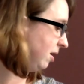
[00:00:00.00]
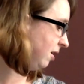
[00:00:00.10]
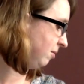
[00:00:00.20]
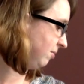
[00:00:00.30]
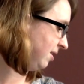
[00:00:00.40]

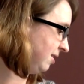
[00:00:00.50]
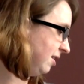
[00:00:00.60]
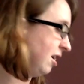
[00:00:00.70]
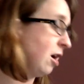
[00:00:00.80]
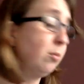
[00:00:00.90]
Let me
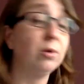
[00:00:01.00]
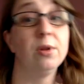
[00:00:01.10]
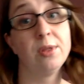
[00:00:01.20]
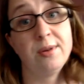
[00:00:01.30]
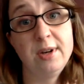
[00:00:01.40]
see. I
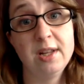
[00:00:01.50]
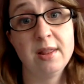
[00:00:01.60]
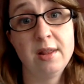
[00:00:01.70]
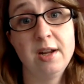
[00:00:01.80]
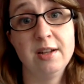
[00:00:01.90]
bought three
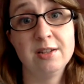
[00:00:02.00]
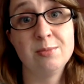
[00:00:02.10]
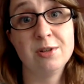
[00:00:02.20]
things,